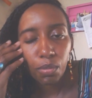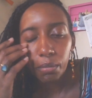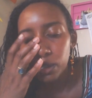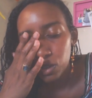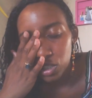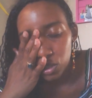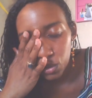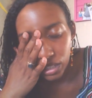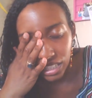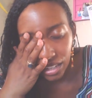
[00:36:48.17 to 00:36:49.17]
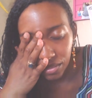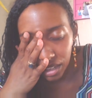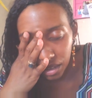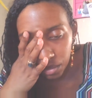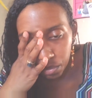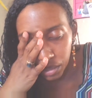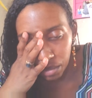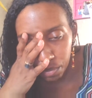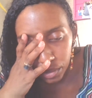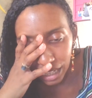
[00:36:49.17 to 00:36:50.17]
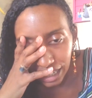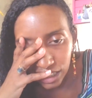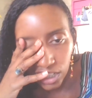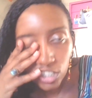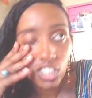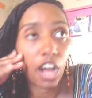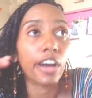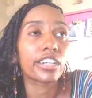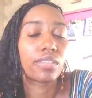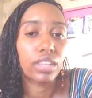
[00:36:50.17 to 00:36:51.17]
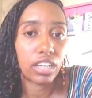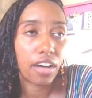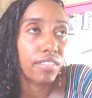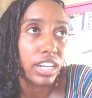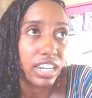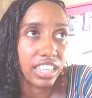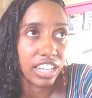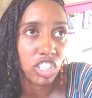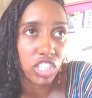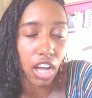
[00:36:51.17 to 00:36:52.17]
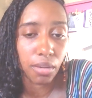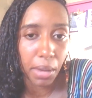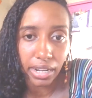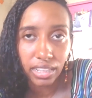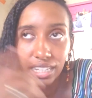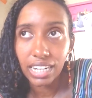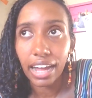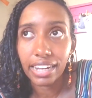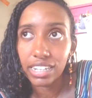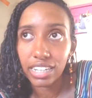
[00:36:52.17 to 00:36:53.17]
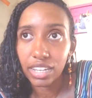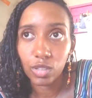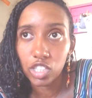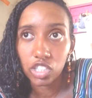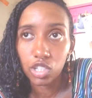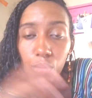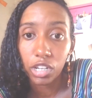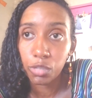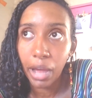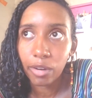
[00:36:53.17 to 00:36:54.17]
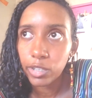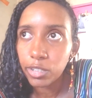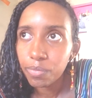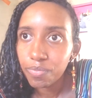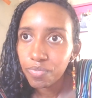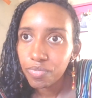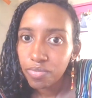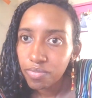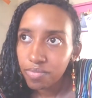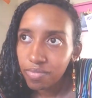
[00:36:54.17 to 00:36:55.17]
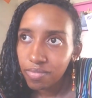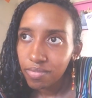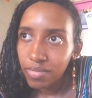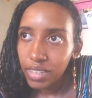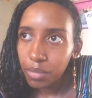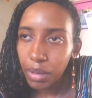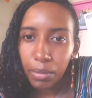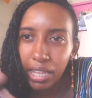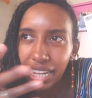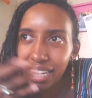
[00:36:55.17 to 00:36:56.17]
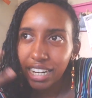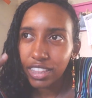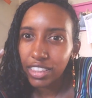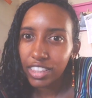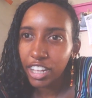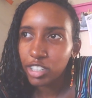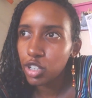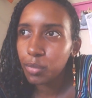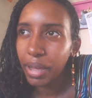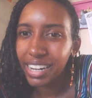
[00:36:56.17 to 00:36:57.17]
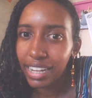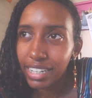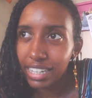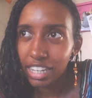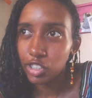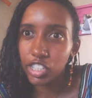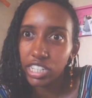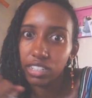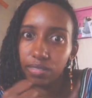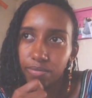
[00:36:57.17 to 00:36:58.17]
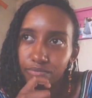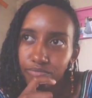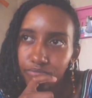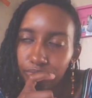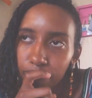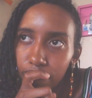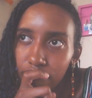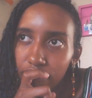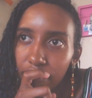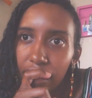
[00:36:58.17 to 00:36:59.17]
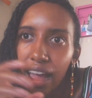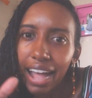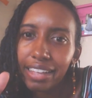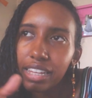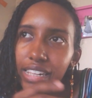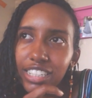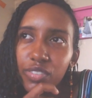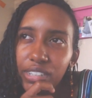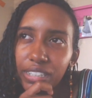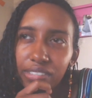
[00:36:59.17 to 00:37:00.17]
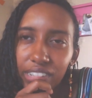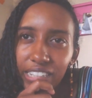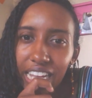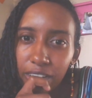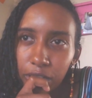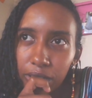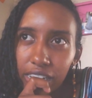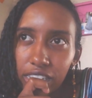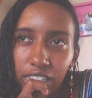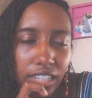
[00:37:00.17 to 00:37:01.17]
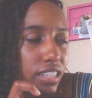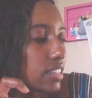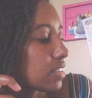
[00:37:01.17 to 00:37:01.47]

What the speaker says: biblical stories of the people that touched the Ark of the Covenant and they just automatically died. It was just too much power. Maybe like an electromagnetic energy. I think that's very, very interesting.